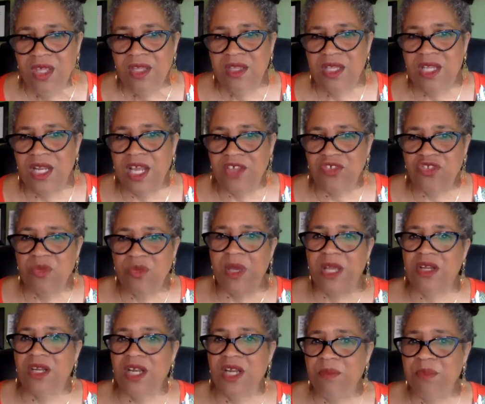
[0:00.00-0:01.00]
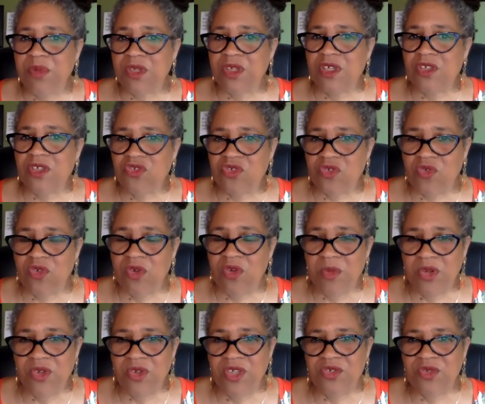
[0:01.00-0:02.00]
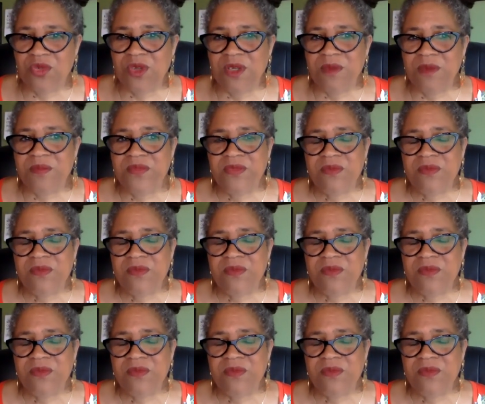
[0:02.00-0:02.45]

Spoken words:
that asks about an applicant's criminal history.